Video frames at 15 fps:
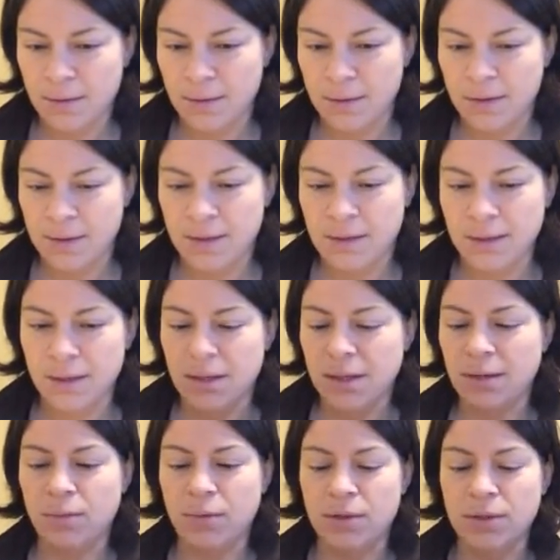let's
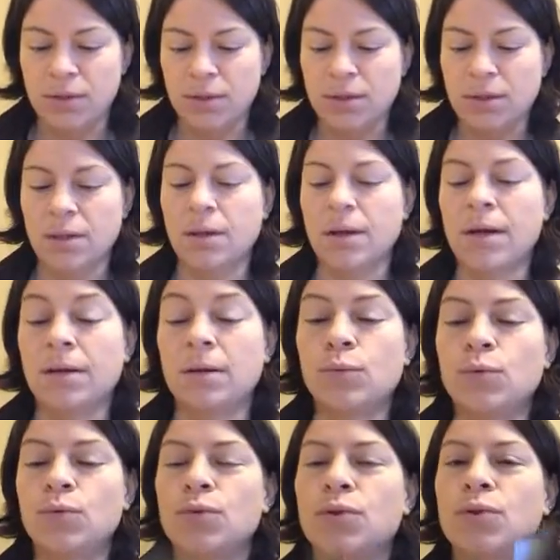see, we just got,
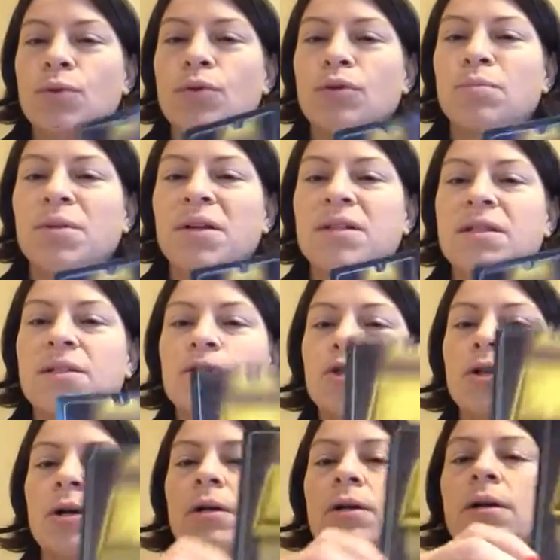solar plexus
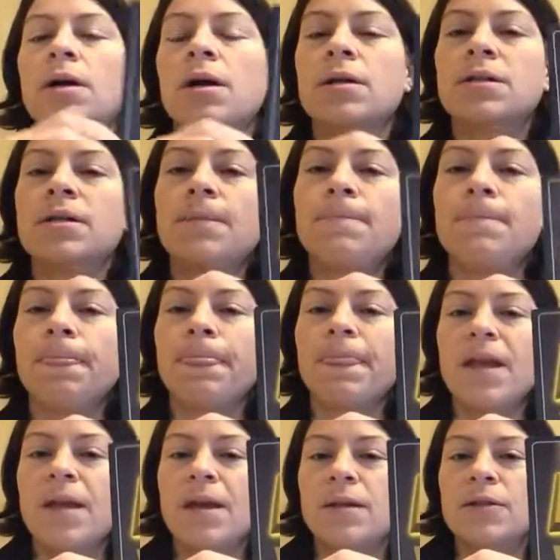chakra. Awesome.
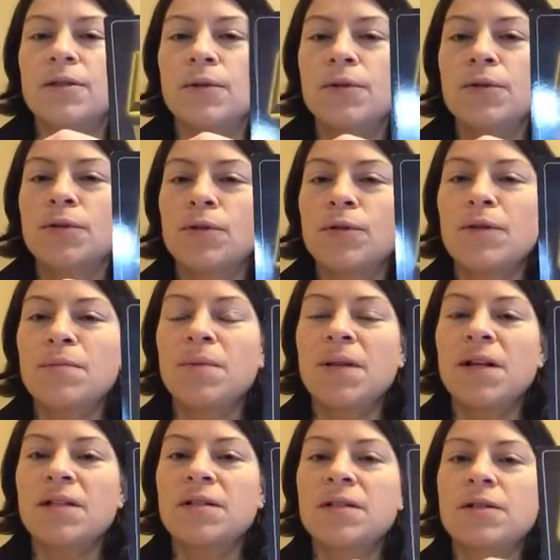So the solar
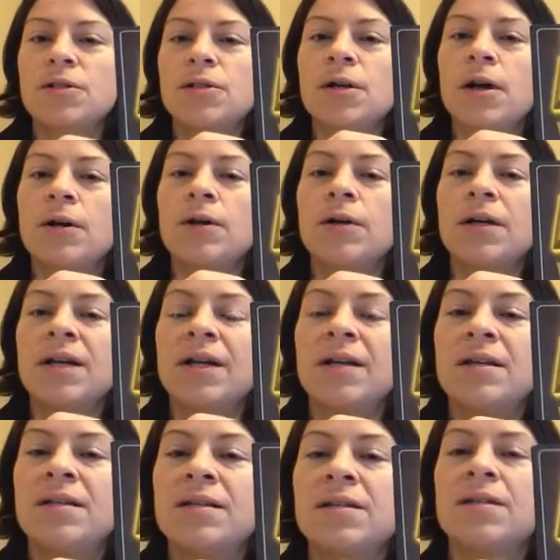plexus chakra
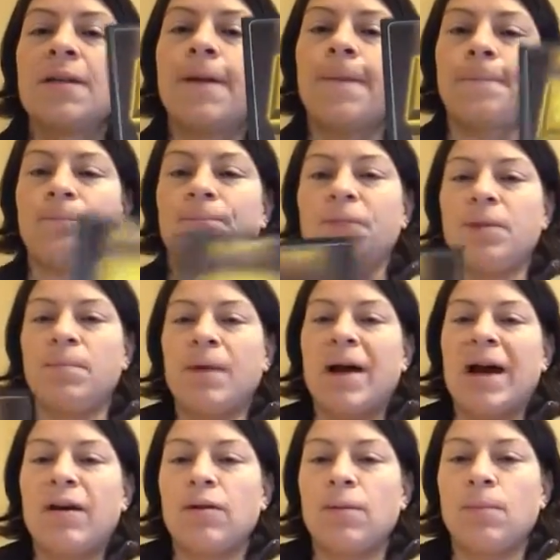is the
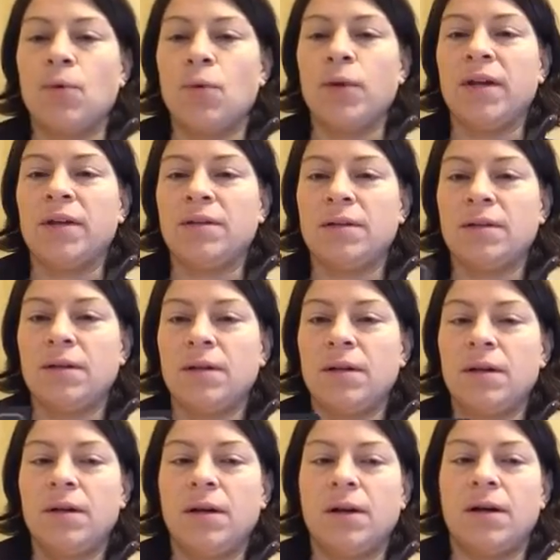power point
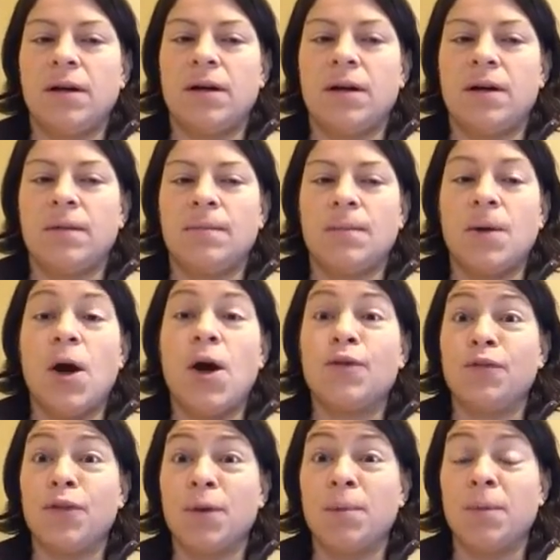
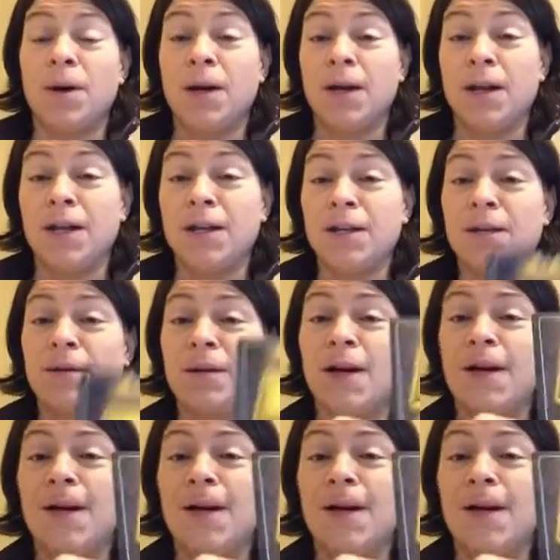of the body.